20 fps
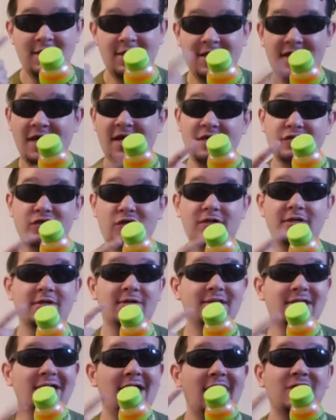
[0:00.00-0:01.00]
It has all your
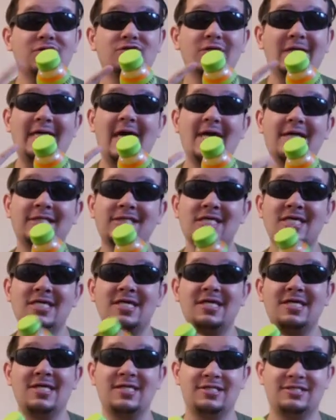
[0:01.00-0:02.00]
electrolytes in
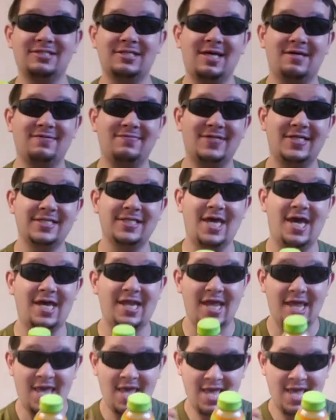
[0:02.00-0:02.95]
it and stuff like that.